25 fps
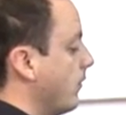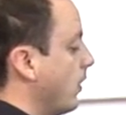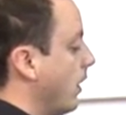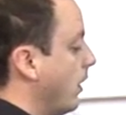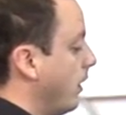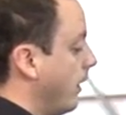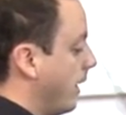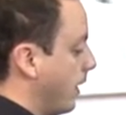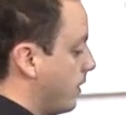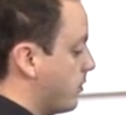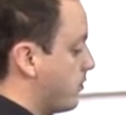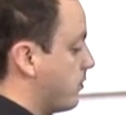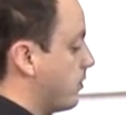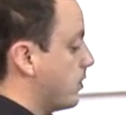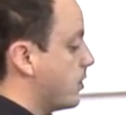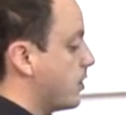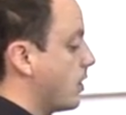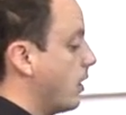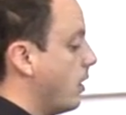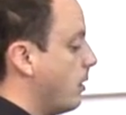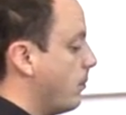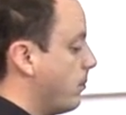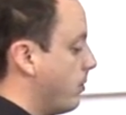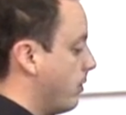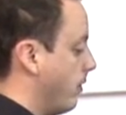an extra
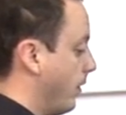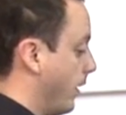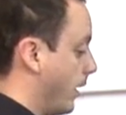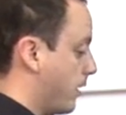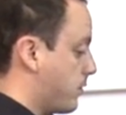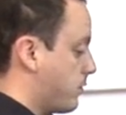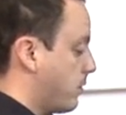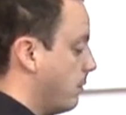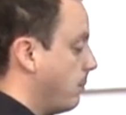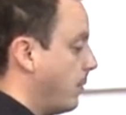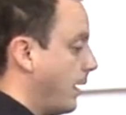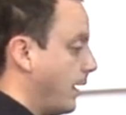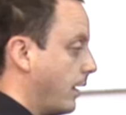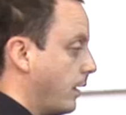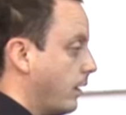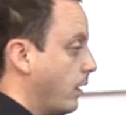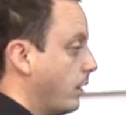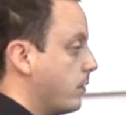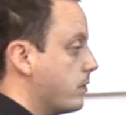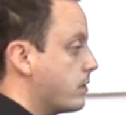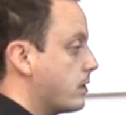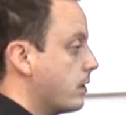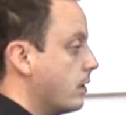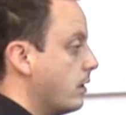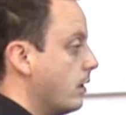sharp, an extra black
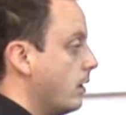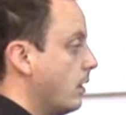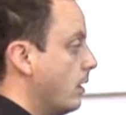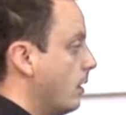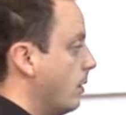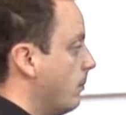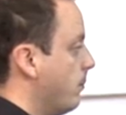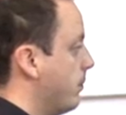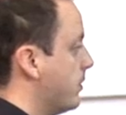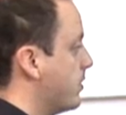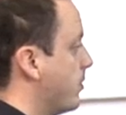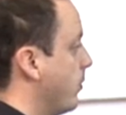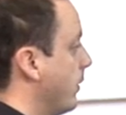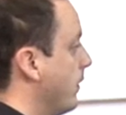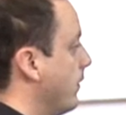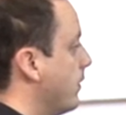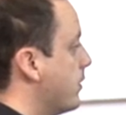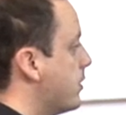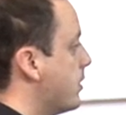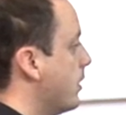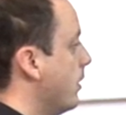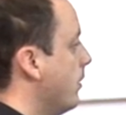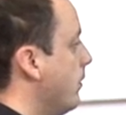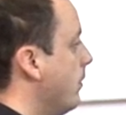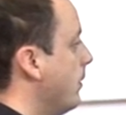note between the
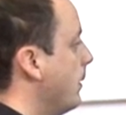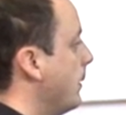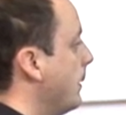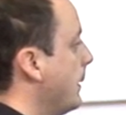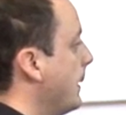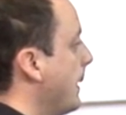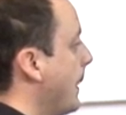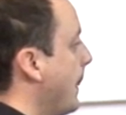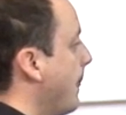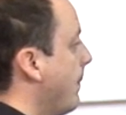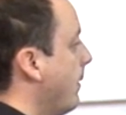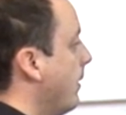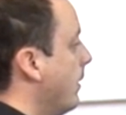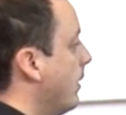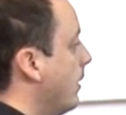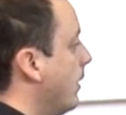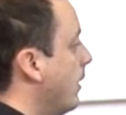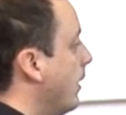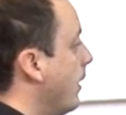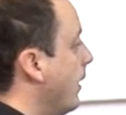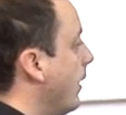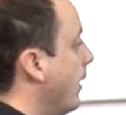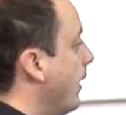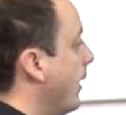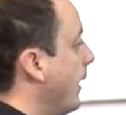two.
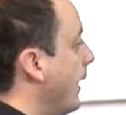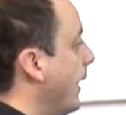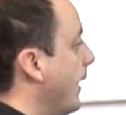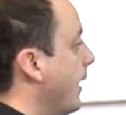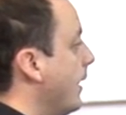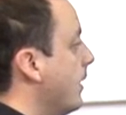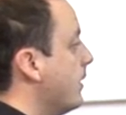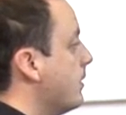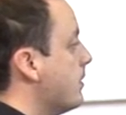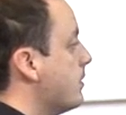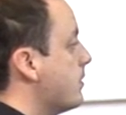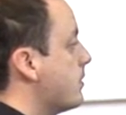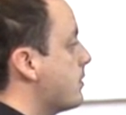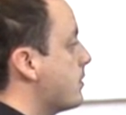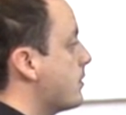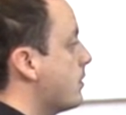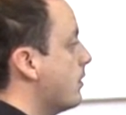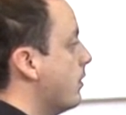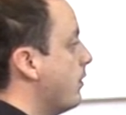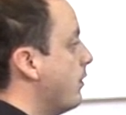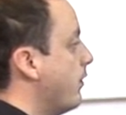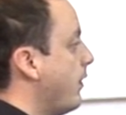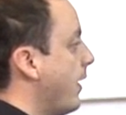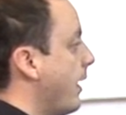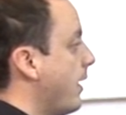And
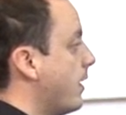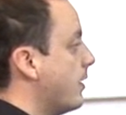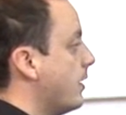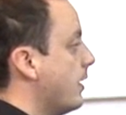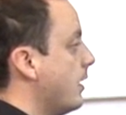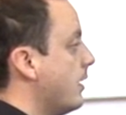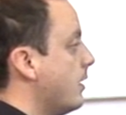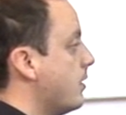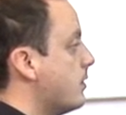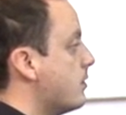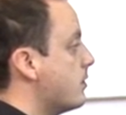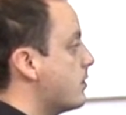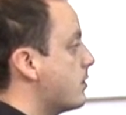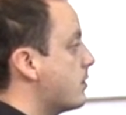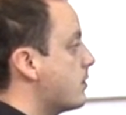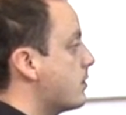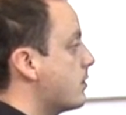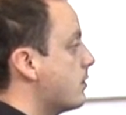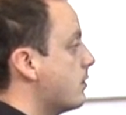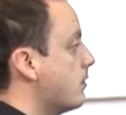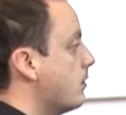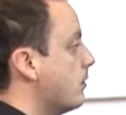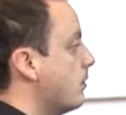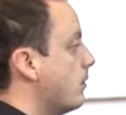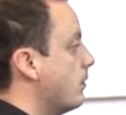that
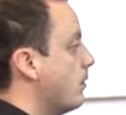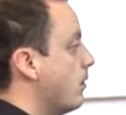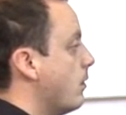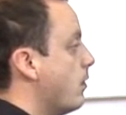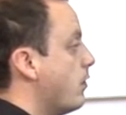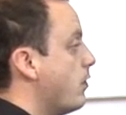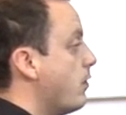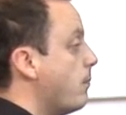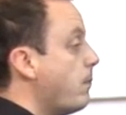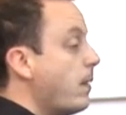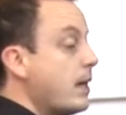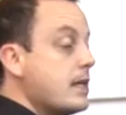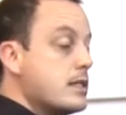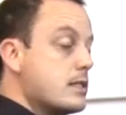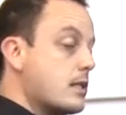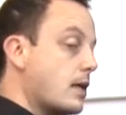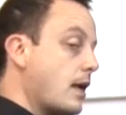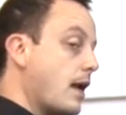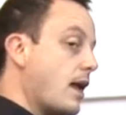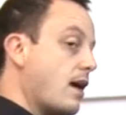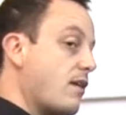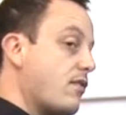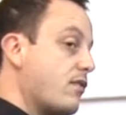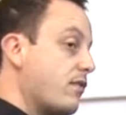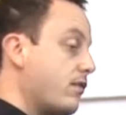is the bass
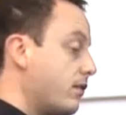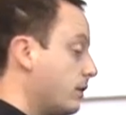clef.